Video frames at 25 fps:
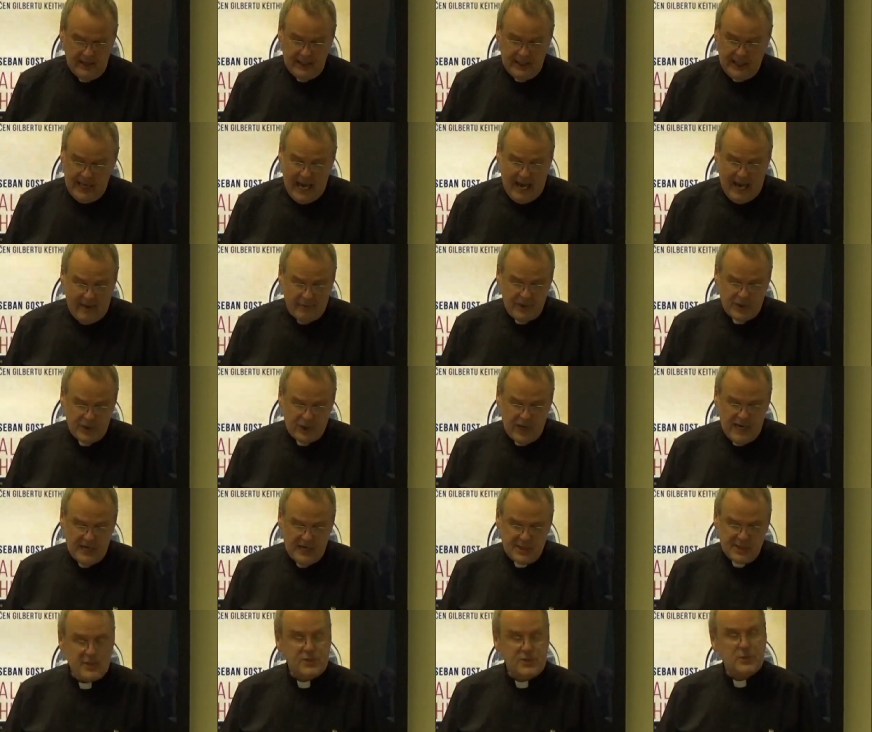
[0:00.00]
The average
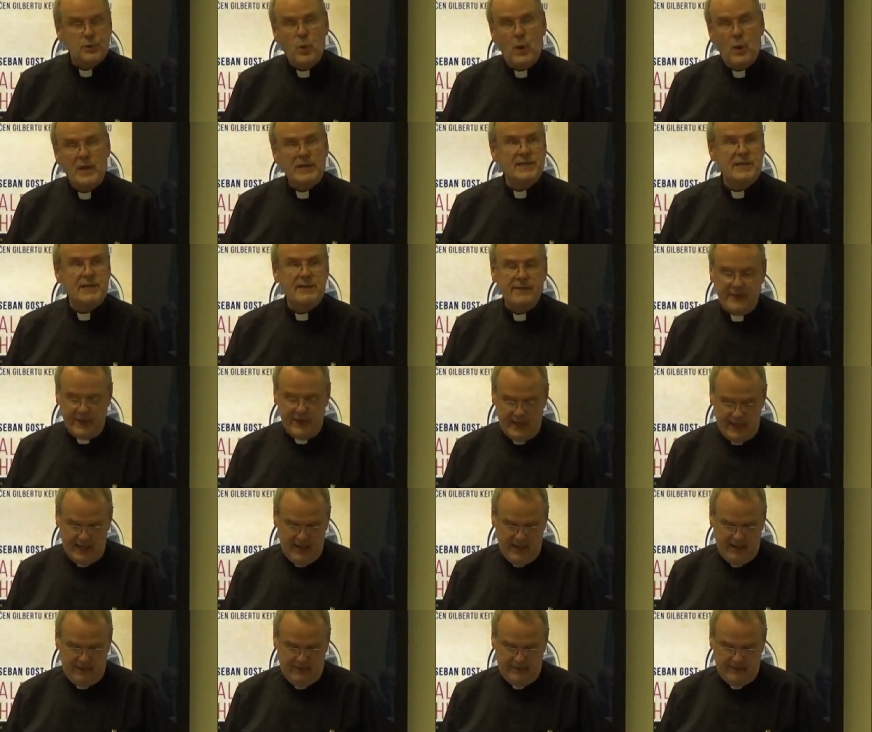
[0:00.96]
age is 25.
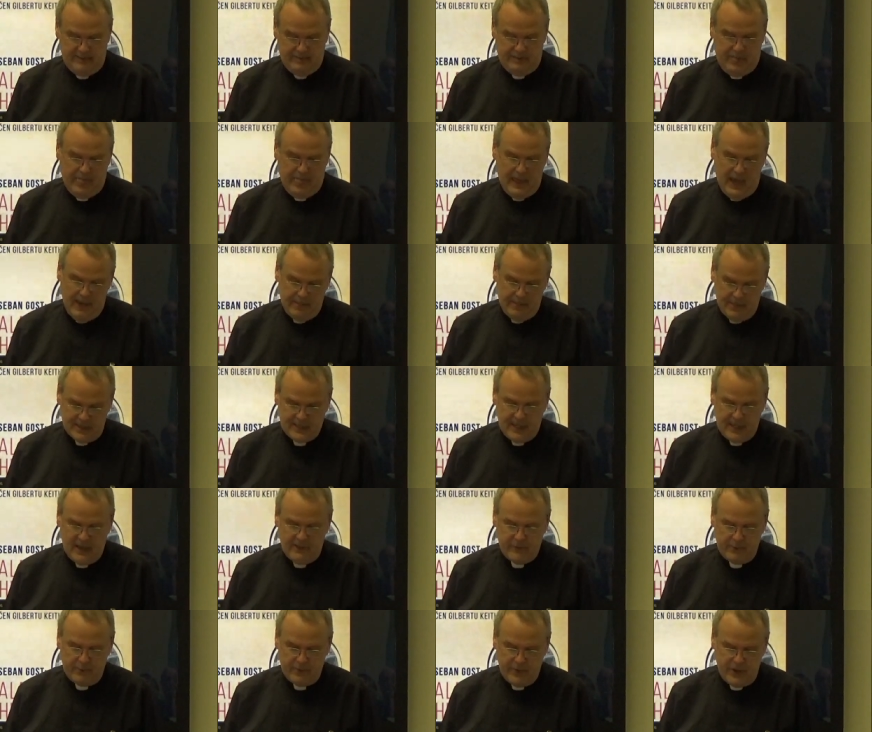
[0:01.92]
I
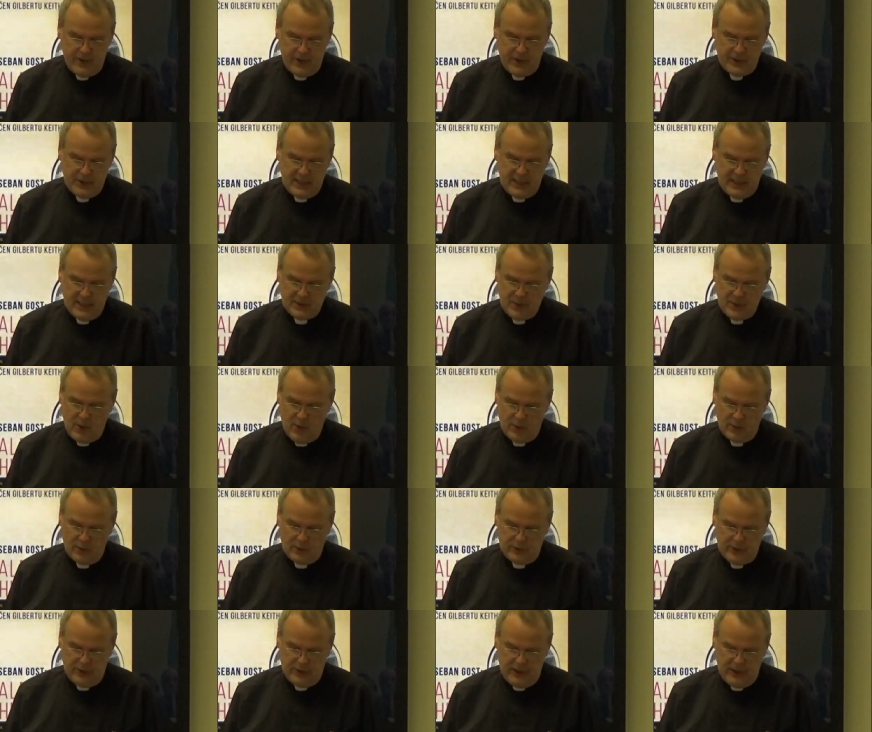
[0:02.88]
myself am 30 years old.